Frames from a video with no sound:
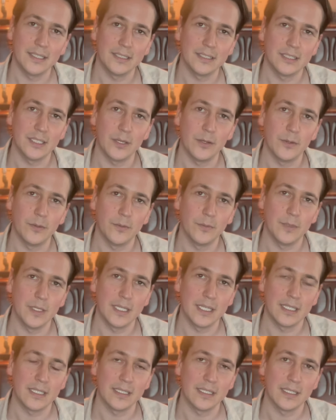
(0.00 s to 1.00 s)
So we
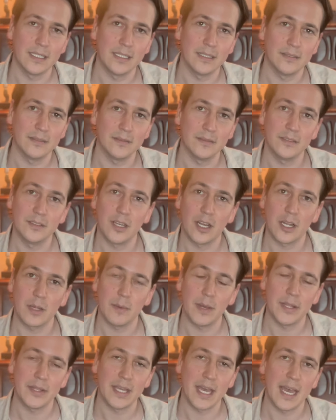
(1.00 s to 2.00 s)
can talk
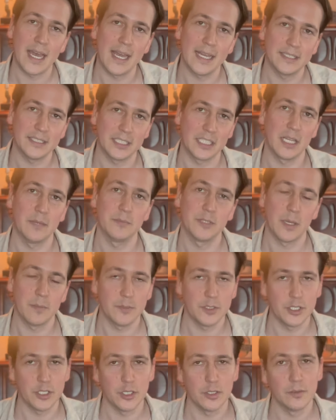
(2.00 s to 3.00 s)
about that as it comes
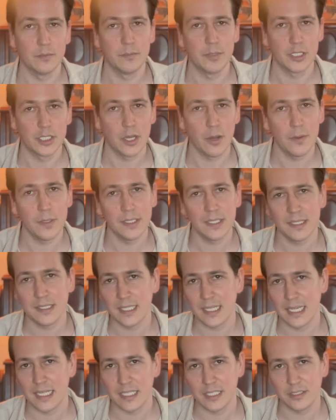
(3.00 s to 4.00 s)
up too. But going
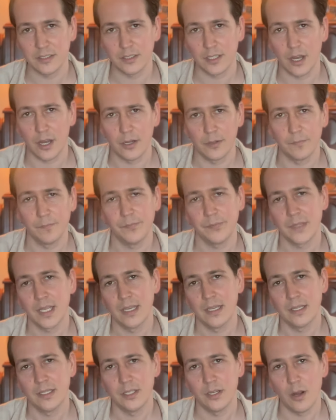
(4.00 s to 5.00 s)
into any song,
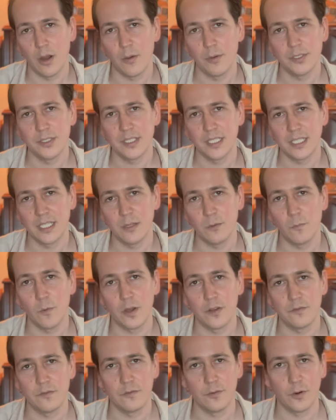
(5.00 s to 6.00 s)
you're always thinking
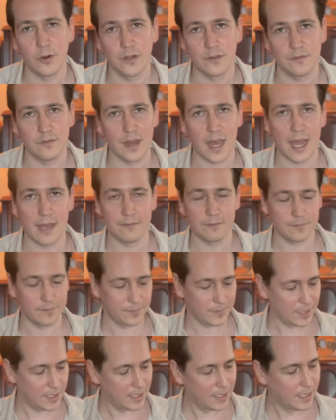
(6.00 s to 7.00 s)
1, 4, and 5.
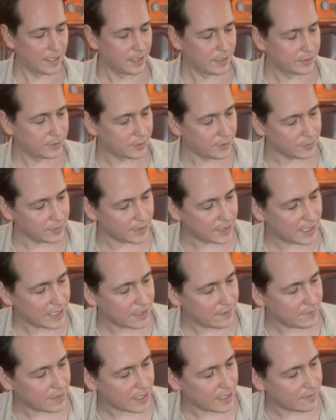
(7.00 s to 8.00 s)
So in the
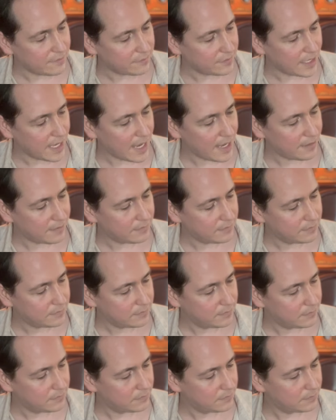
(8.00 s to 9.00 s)
key of E flat,
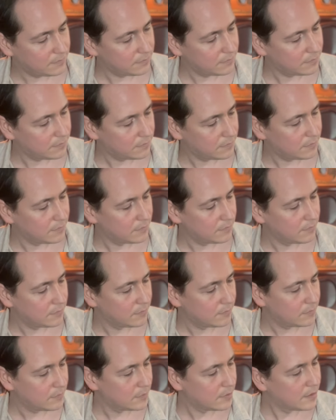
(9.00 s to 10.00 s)

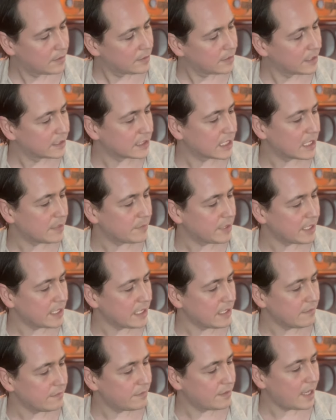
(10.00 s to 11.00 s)
that's going to be
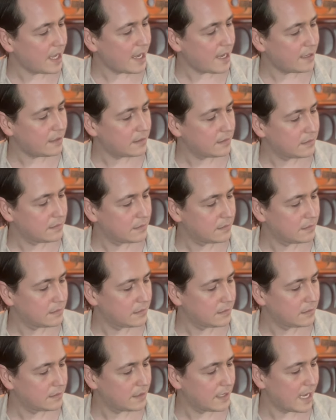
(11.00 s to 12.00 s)
E flat,
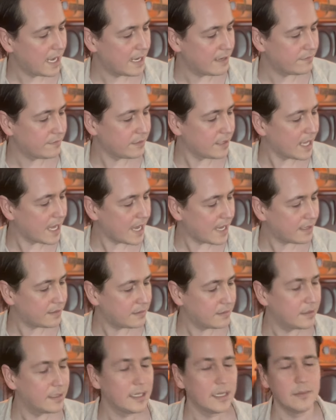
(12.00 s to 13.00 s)
A
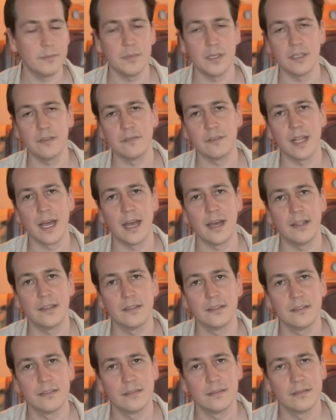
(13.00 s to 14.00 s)
flat, and B flat.